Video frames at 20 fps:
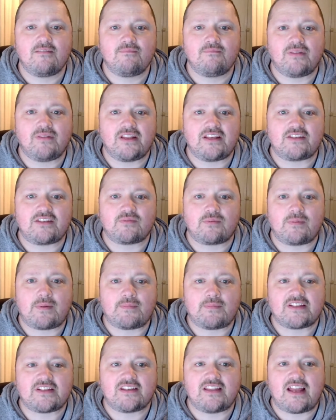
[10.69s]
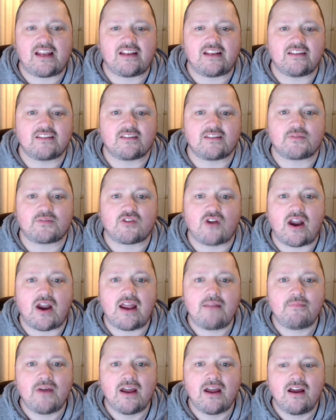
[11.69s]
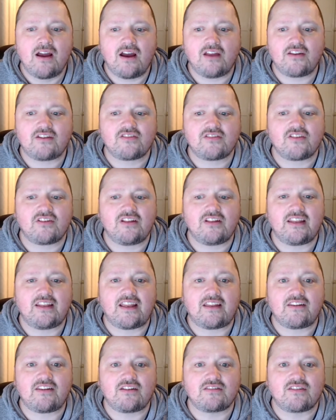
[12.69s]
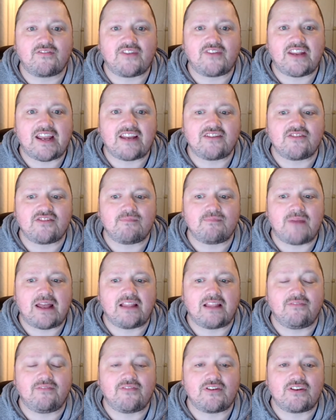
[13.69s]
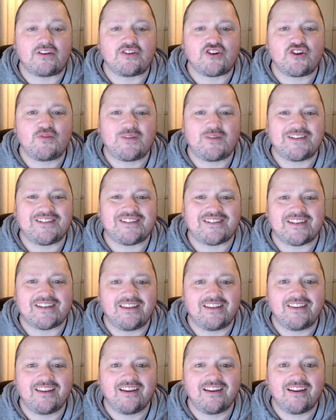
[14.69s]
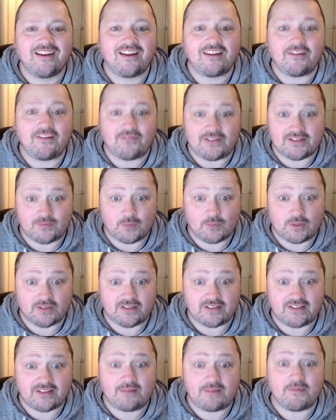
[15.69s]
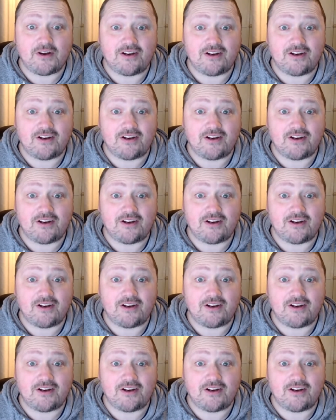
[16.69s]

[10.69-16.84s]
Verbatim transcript: Please remember to like and subscribe and also click that notification bell if you're enjoying what you've seen and if you want to see more.